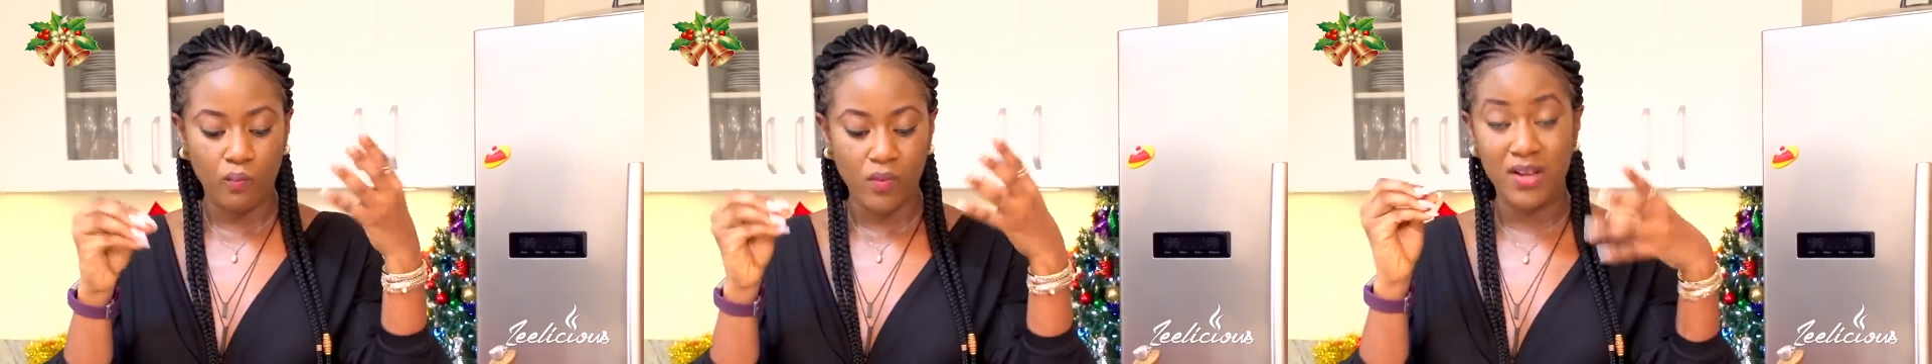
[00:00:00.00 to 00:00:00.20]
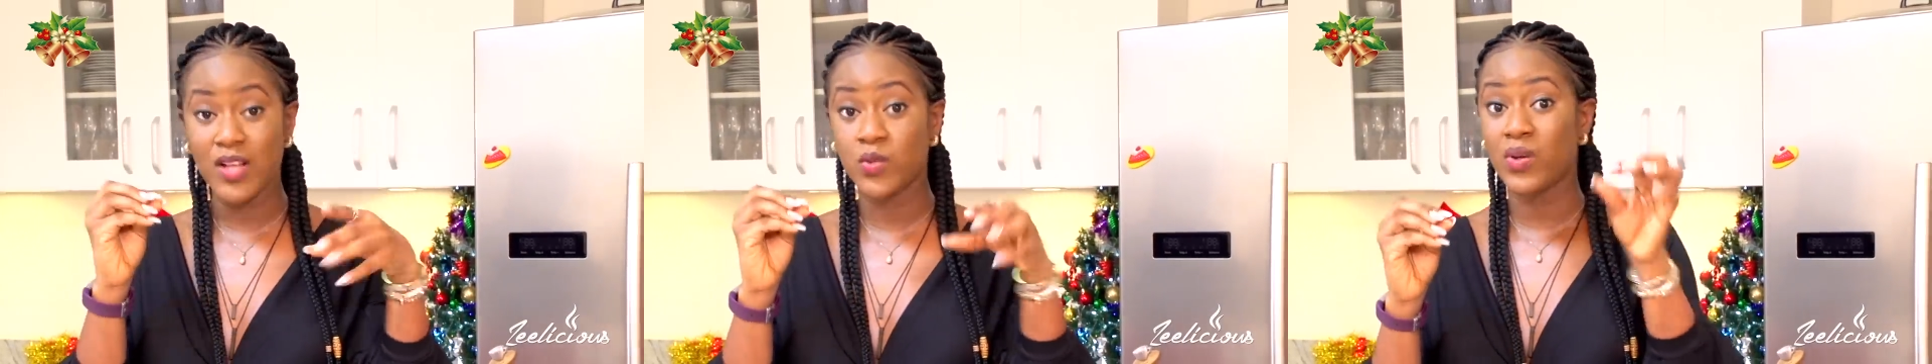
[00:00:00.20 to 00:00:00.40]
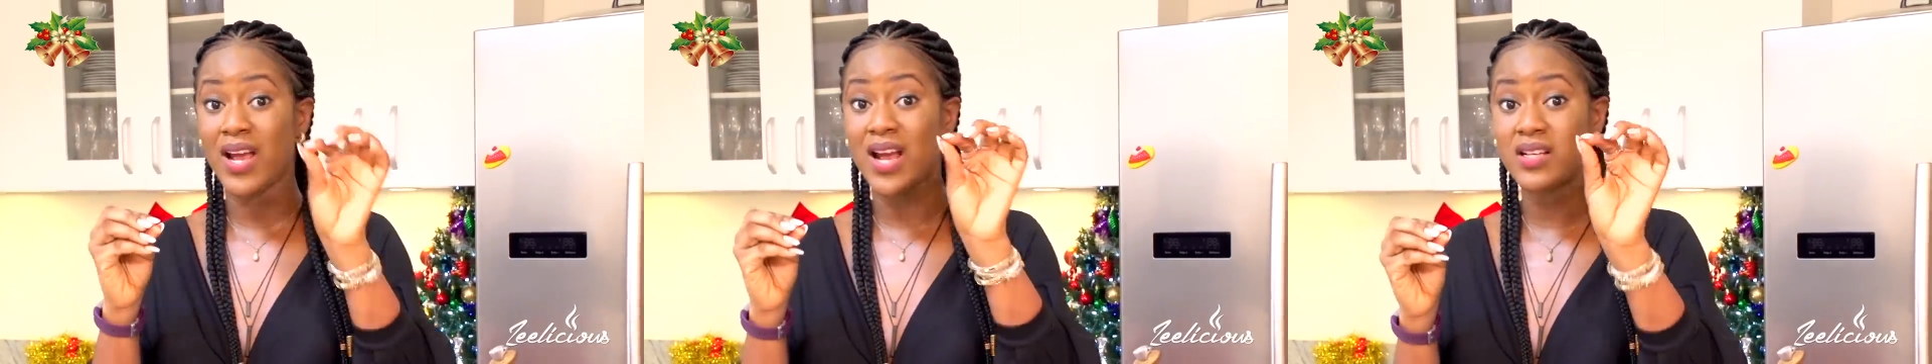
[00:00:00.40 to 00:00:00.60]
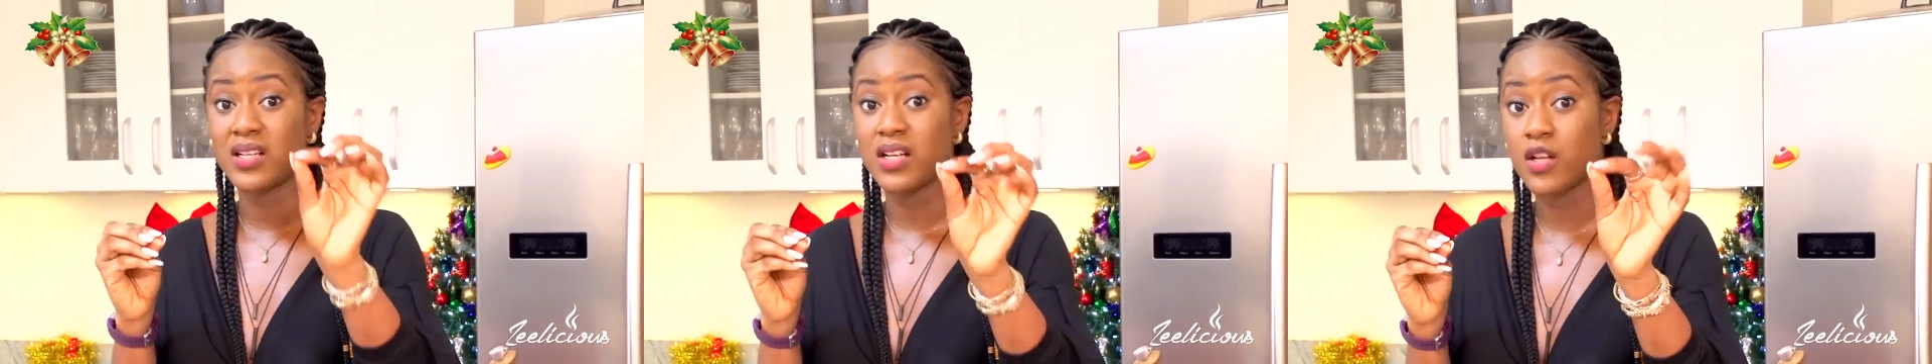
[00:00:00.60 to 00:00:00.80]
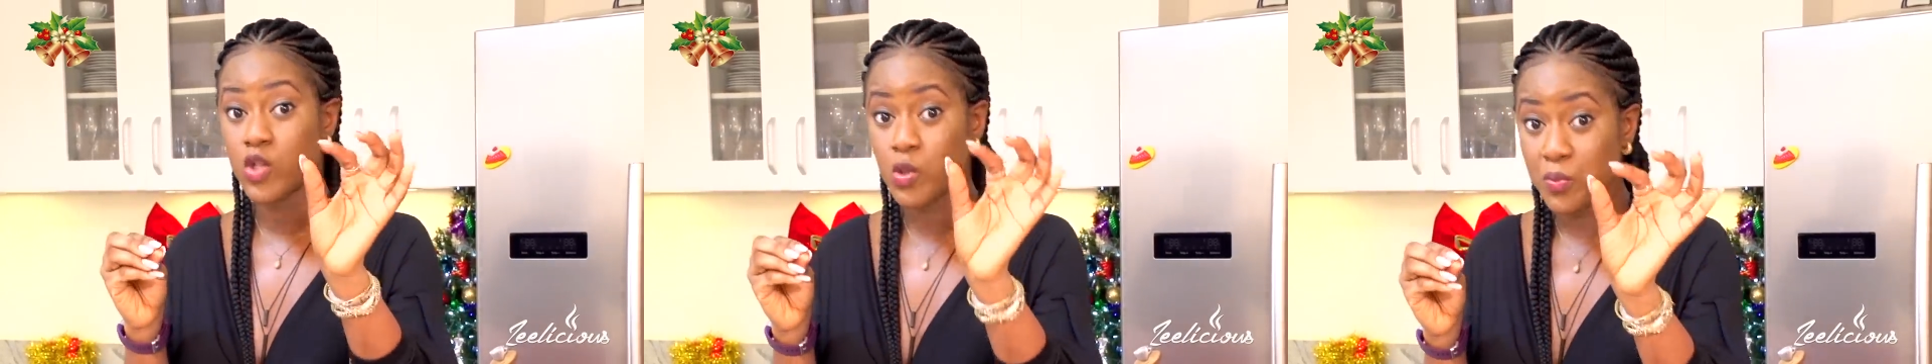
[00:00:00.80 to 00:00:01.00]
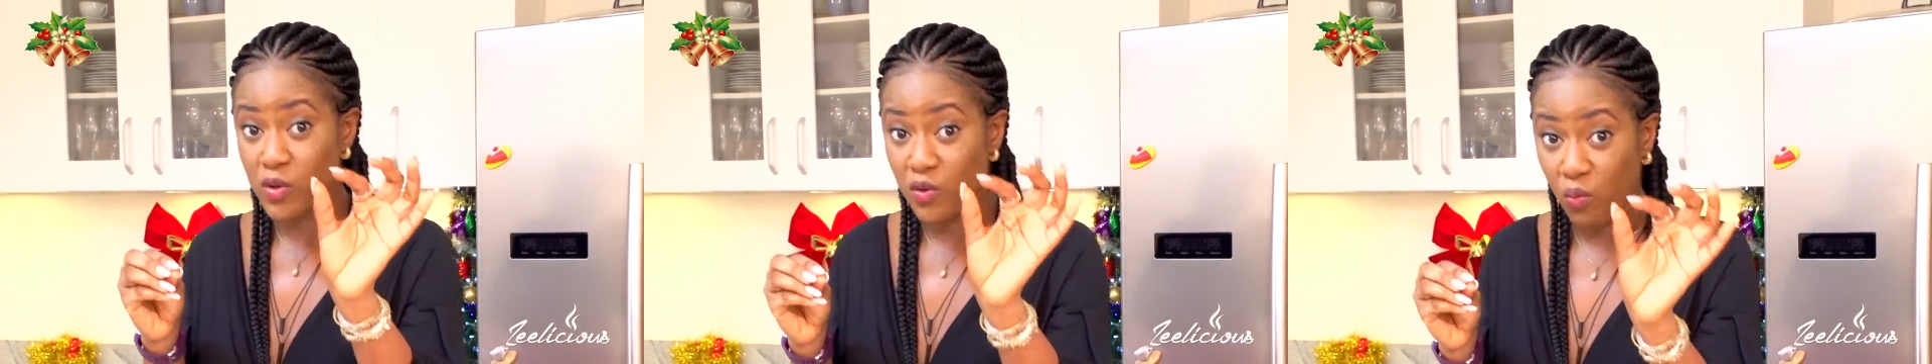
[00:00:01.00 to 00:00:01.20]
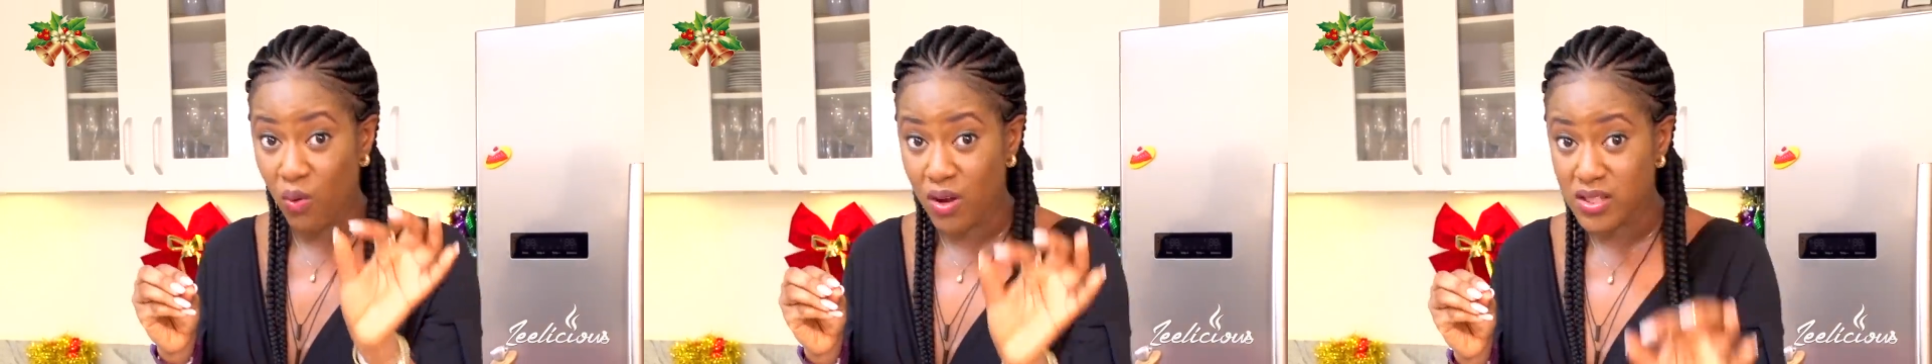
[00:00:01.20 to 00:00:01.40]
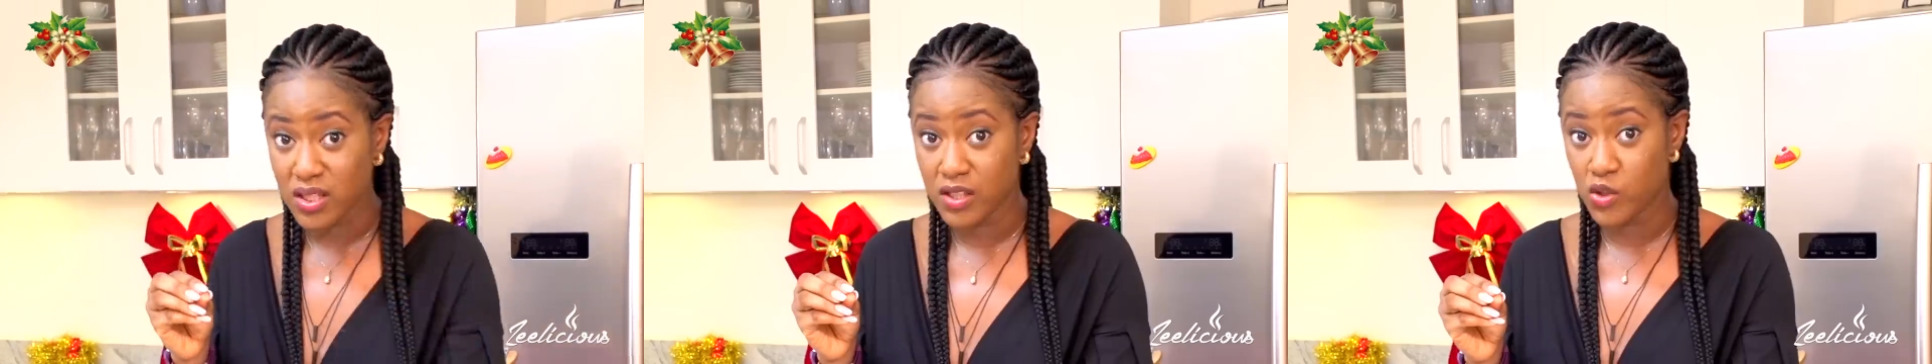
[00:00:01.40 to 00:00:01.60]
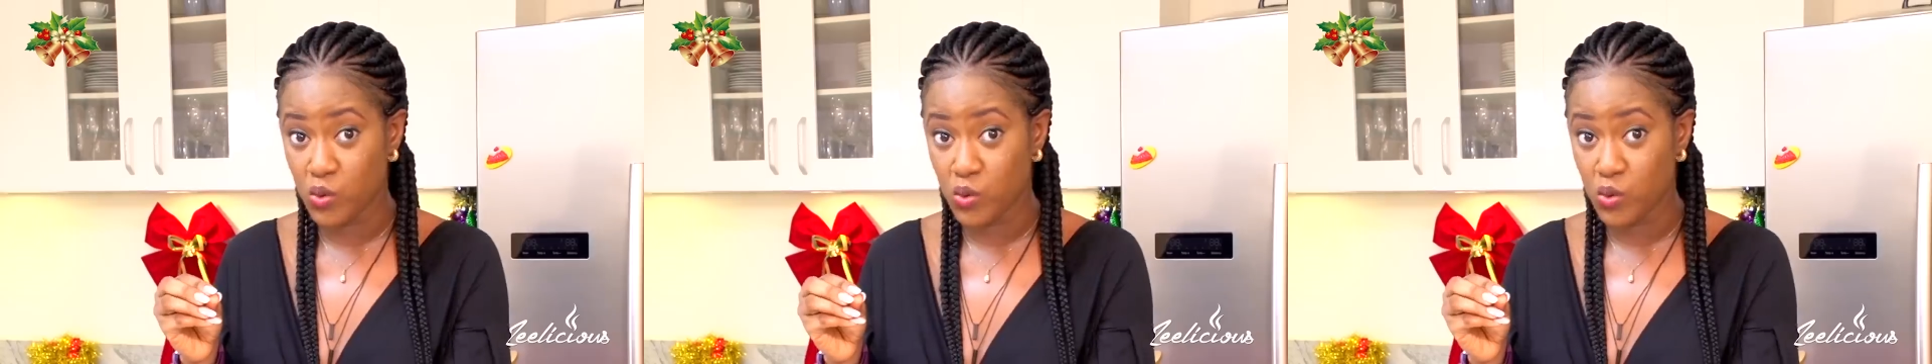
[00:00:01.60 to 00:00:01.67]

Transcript: And that's why I added a little bit of water